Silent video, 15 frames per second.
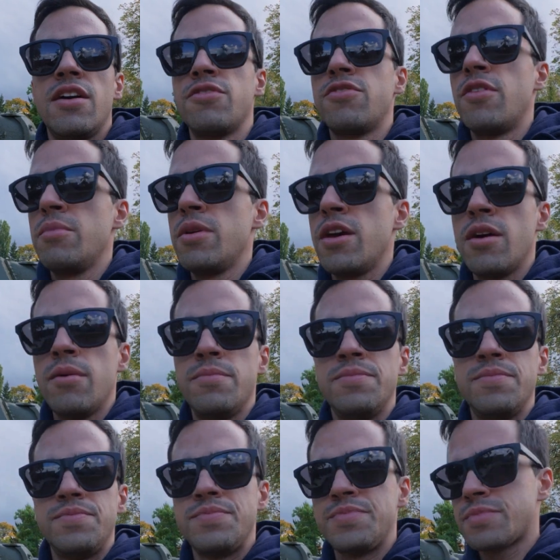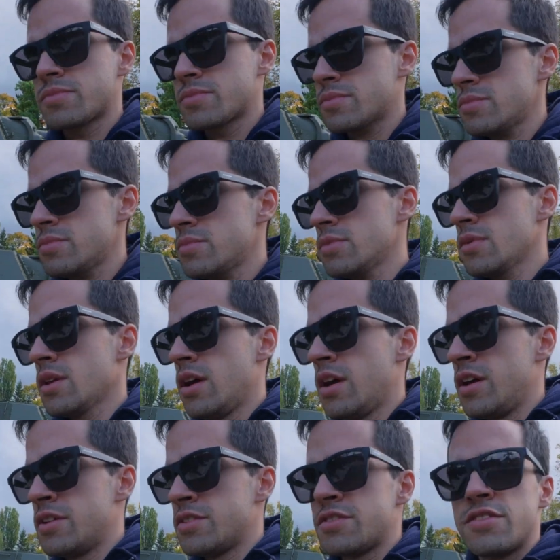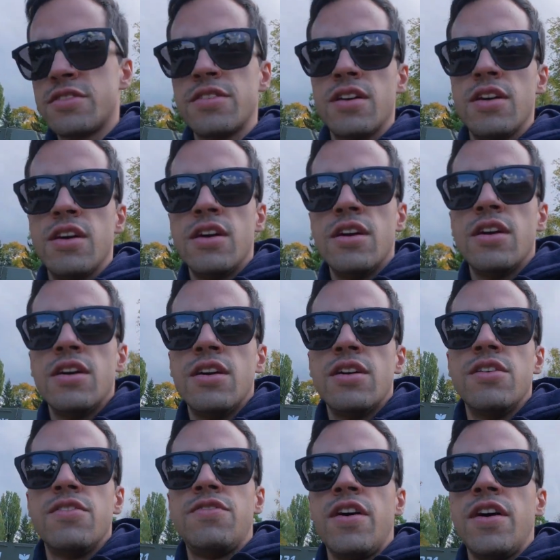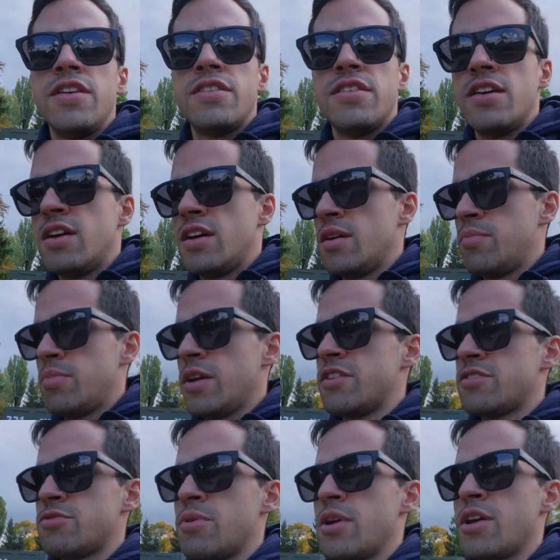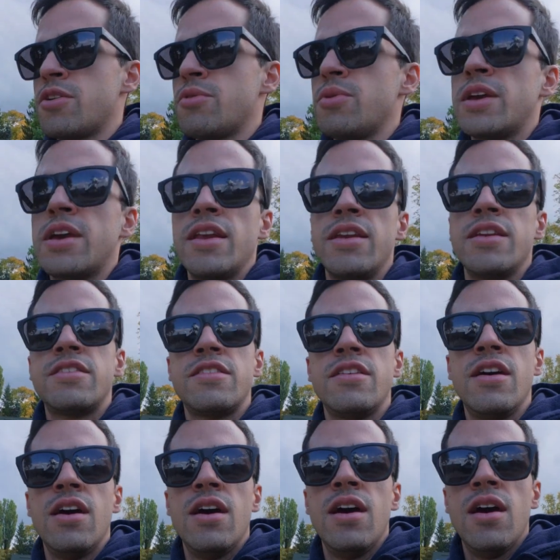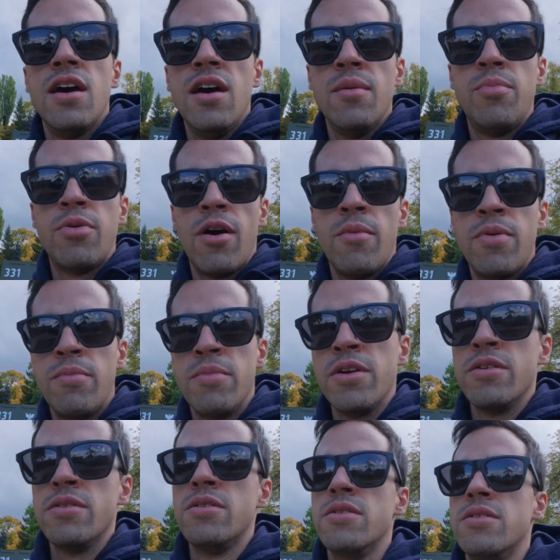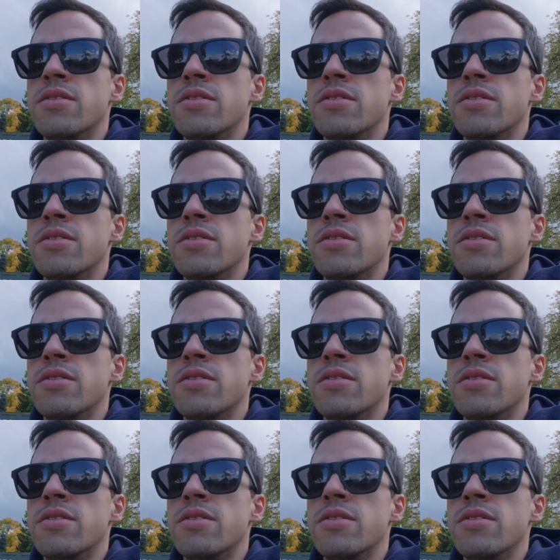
out from here and find a place where we can eat a proper meal.